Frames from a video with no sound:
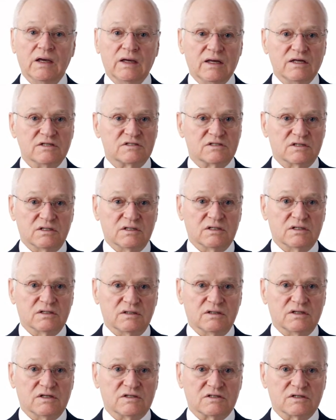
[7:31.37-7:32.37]
it's an
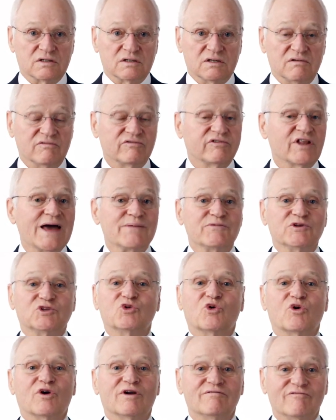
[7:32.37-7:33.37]

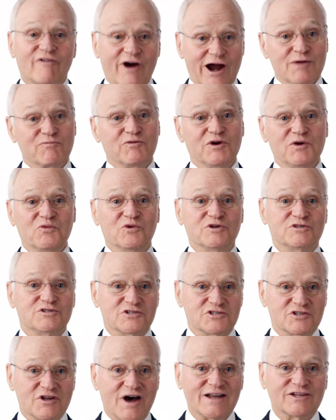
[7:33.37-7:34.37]
inflammatory environment, which
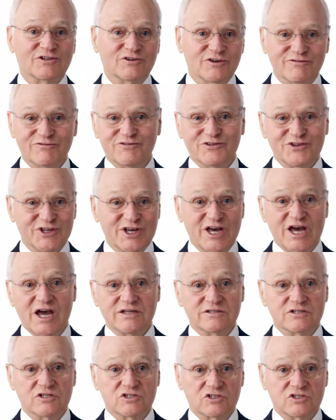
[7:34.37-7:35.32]
is not good for the eggs, et